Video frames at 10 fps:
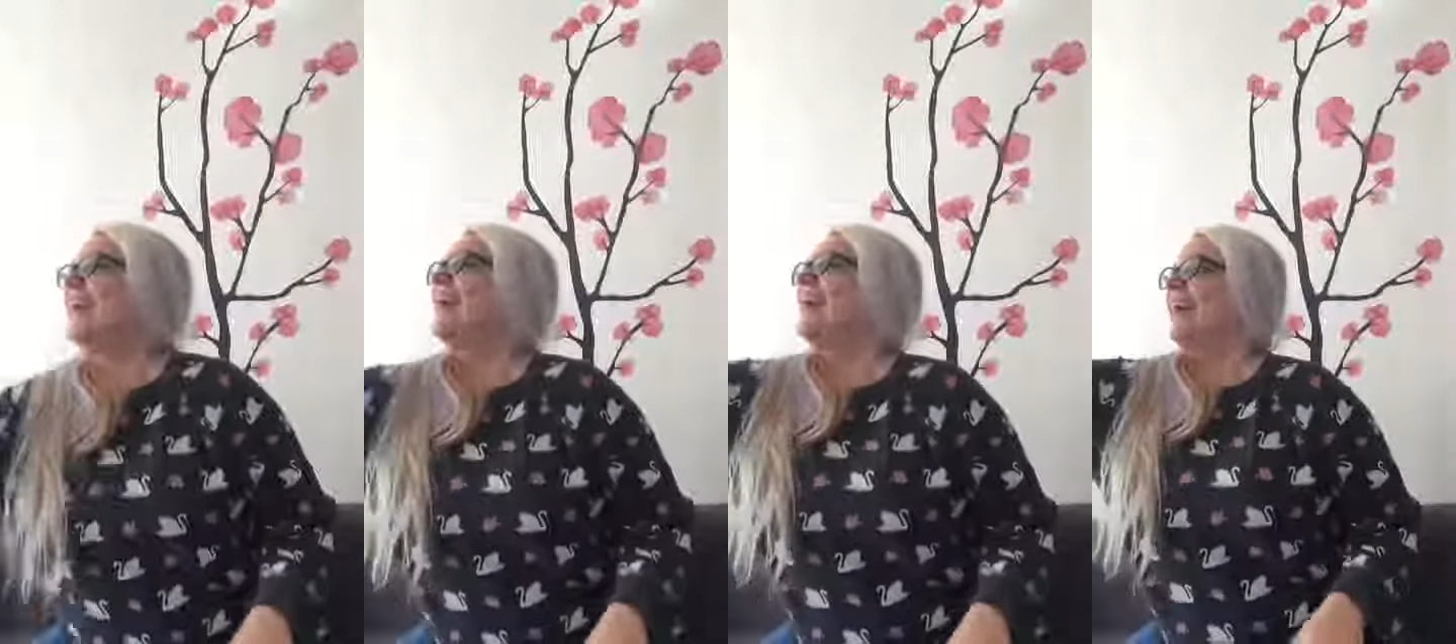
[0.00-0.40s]

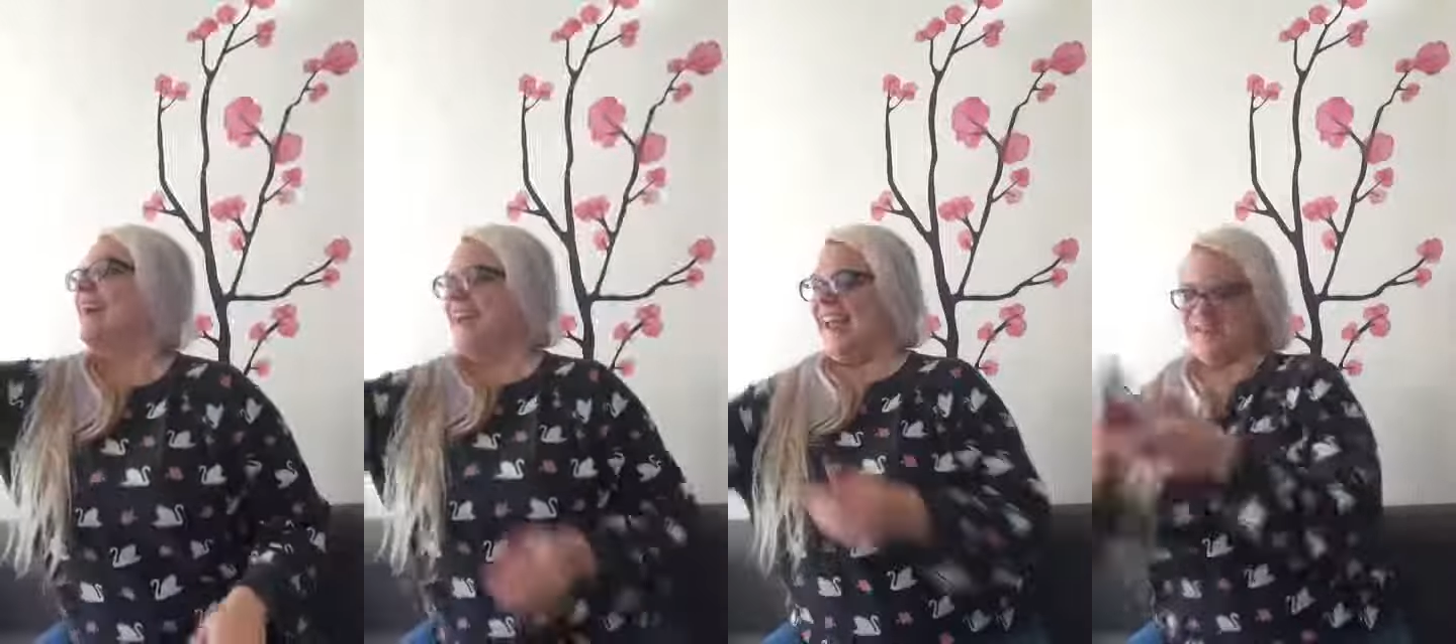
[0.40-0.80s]
All right,
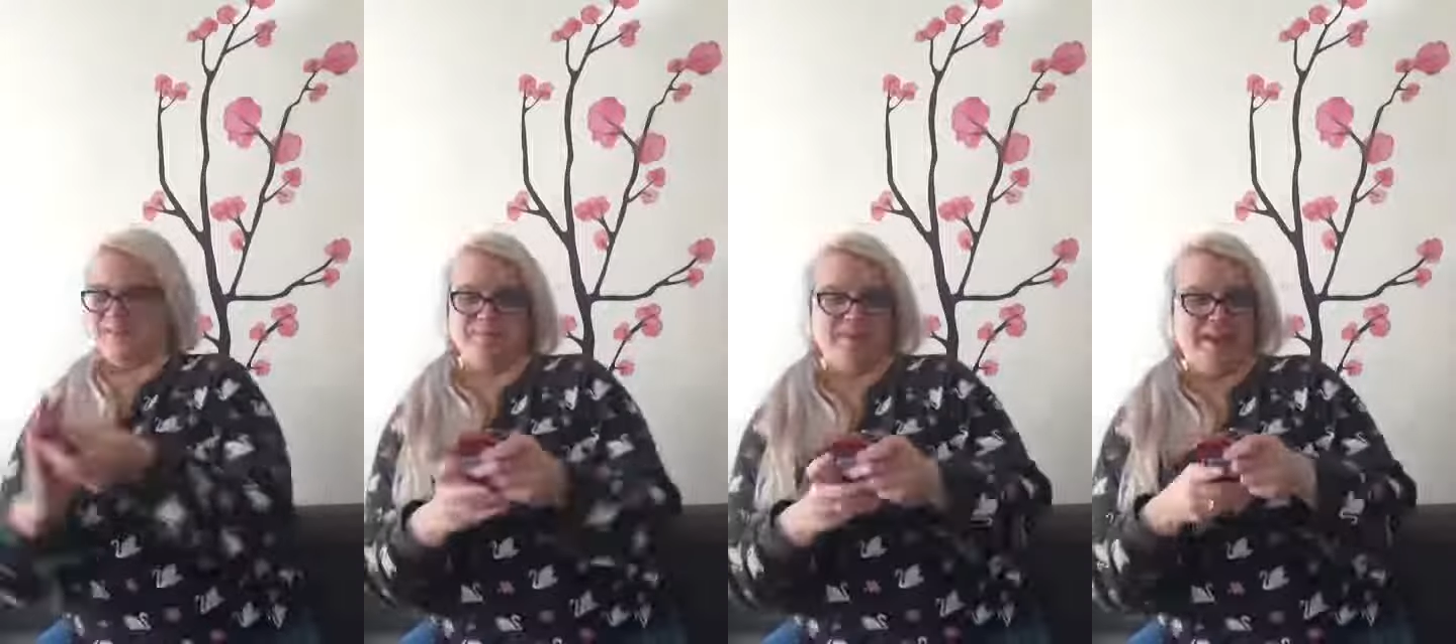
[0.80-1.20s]

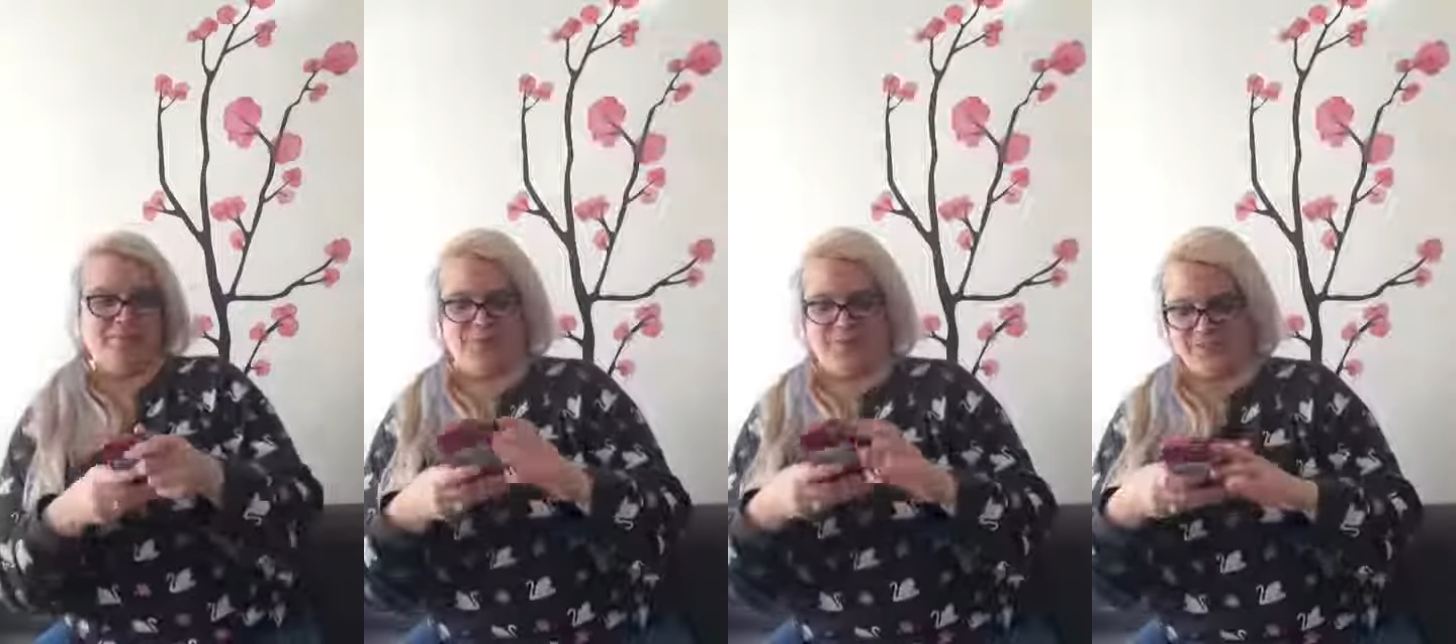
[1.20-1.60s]
my
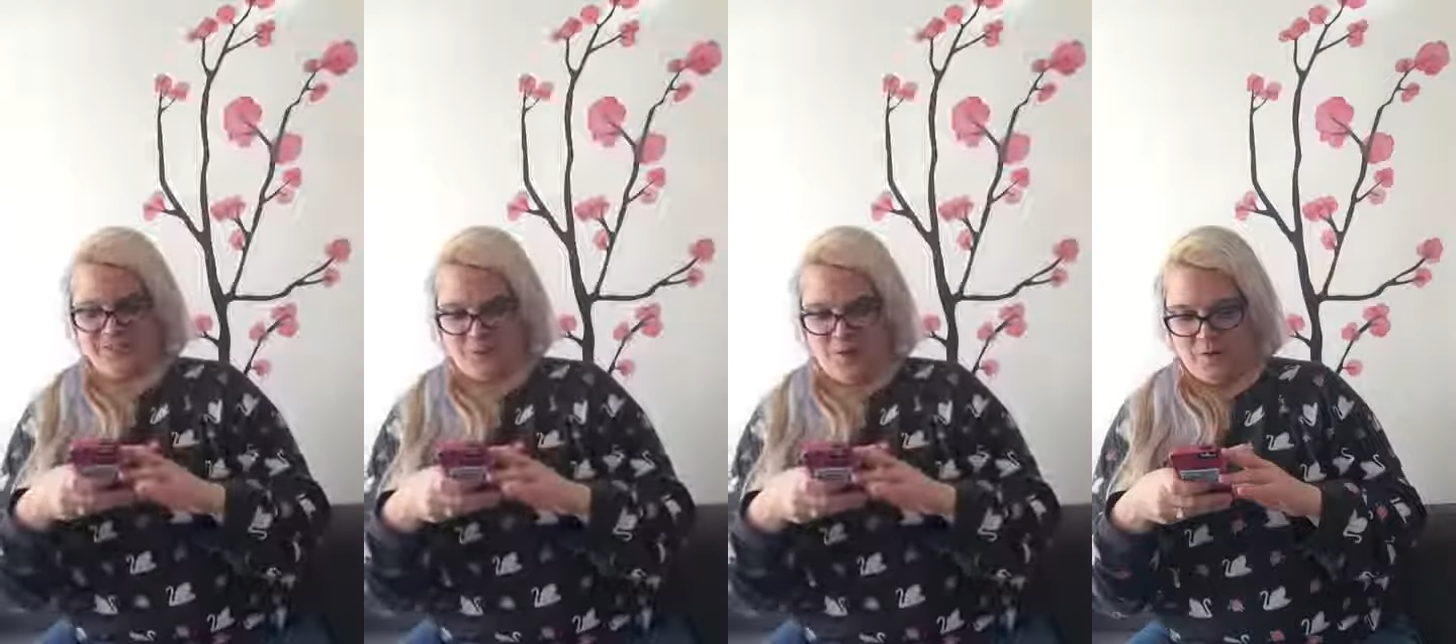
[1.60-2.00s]
first
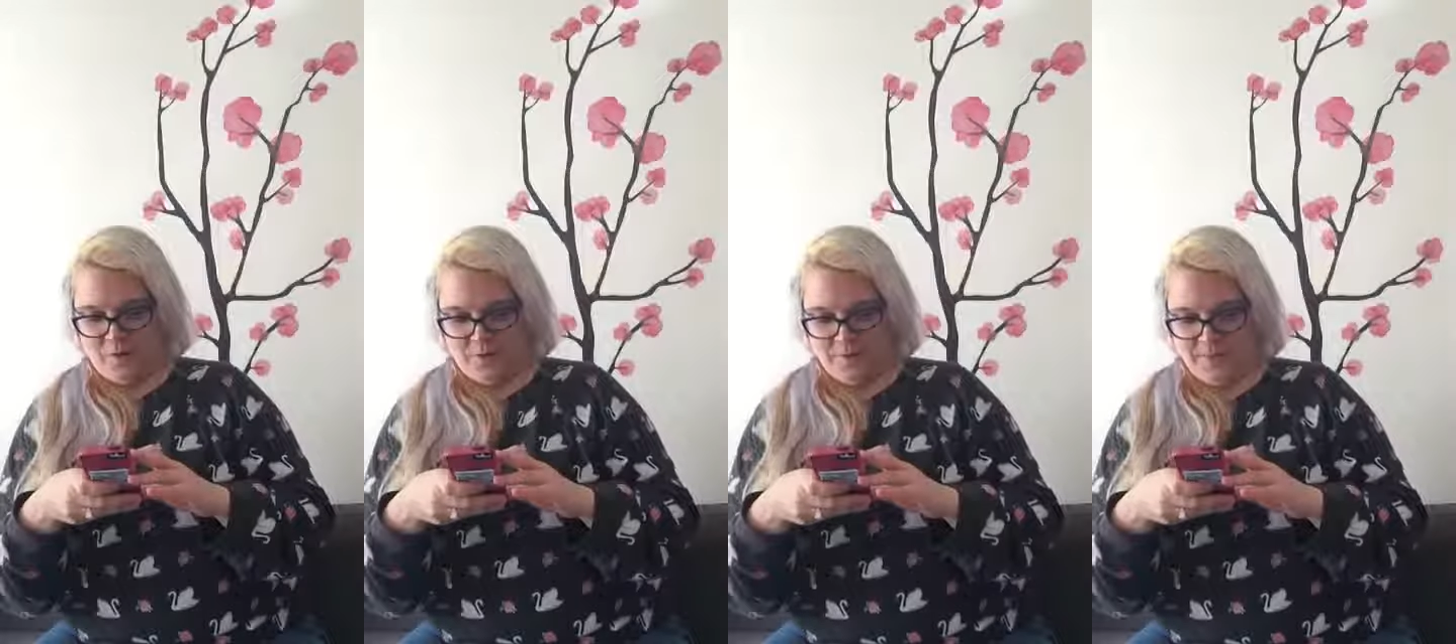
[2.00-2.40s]

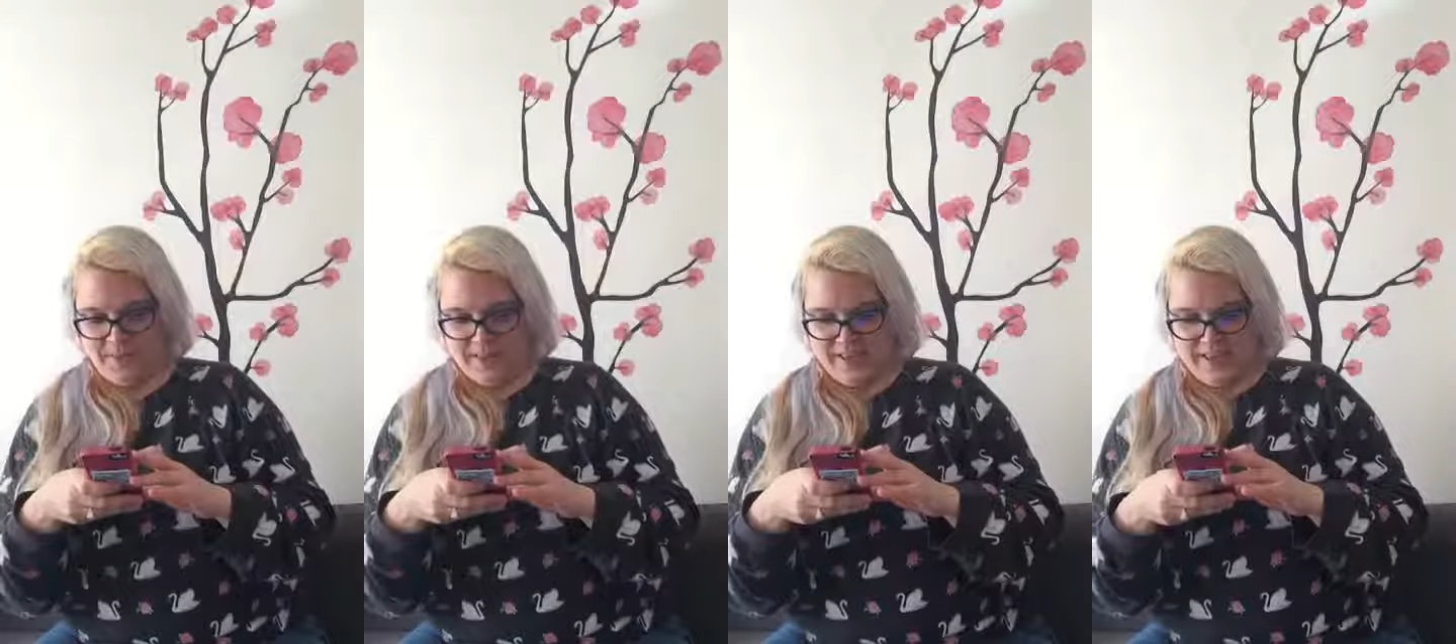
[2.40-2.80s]
poem
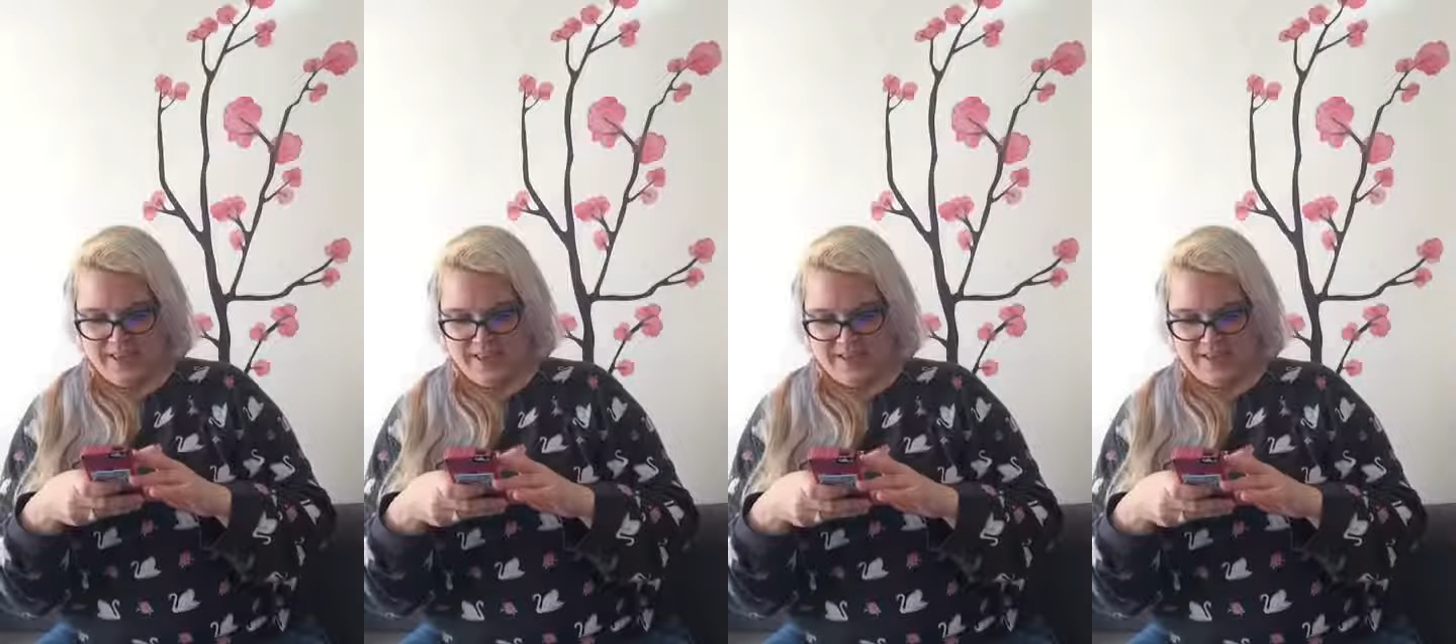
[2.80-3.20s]

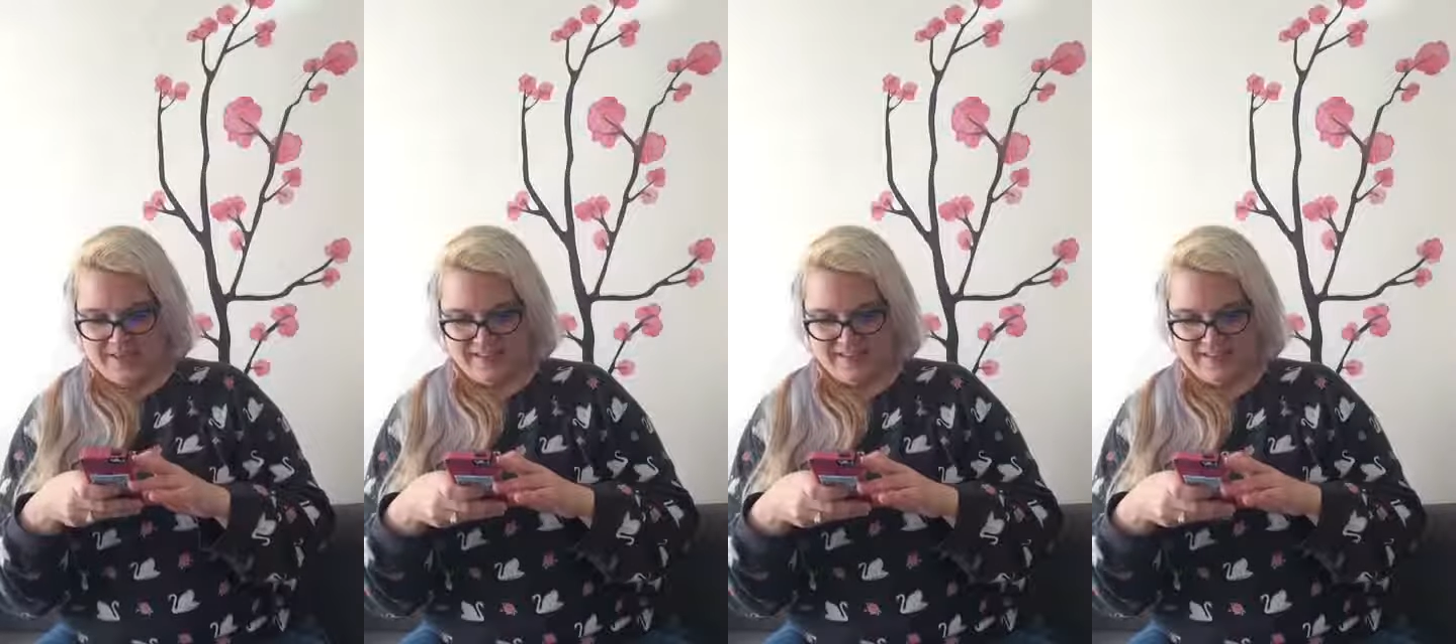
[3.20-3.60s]

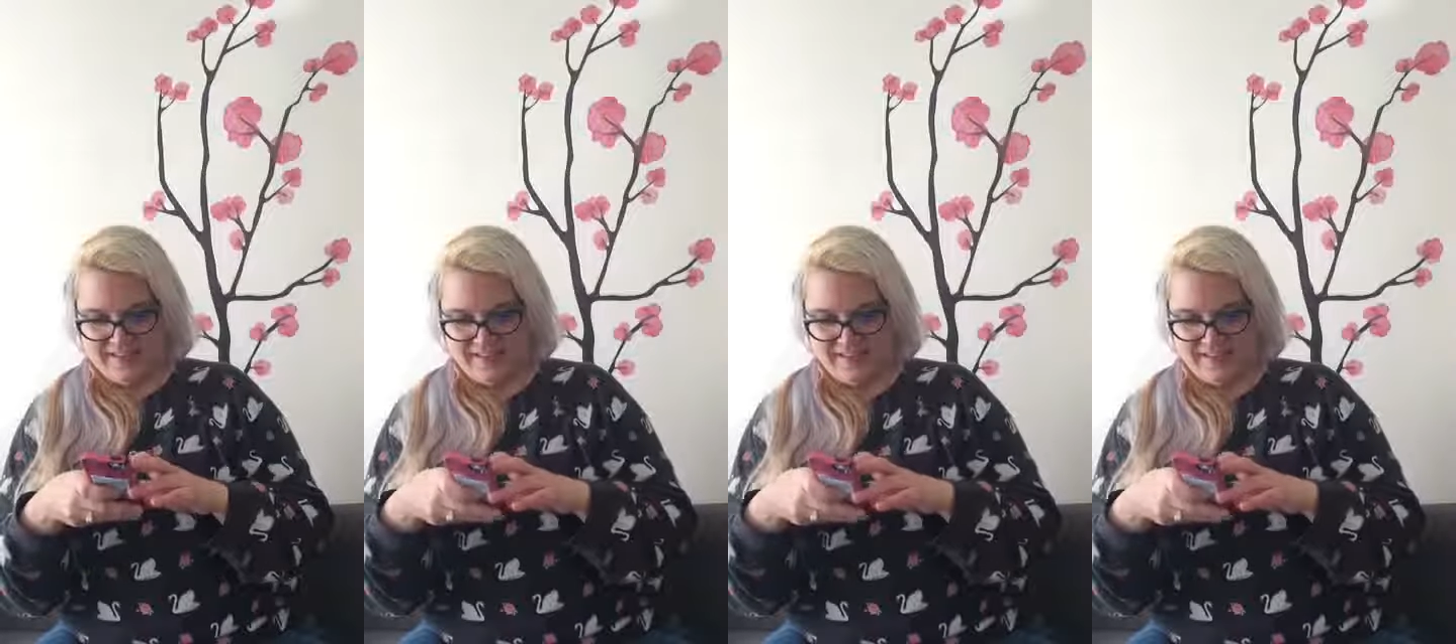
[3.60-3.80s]
is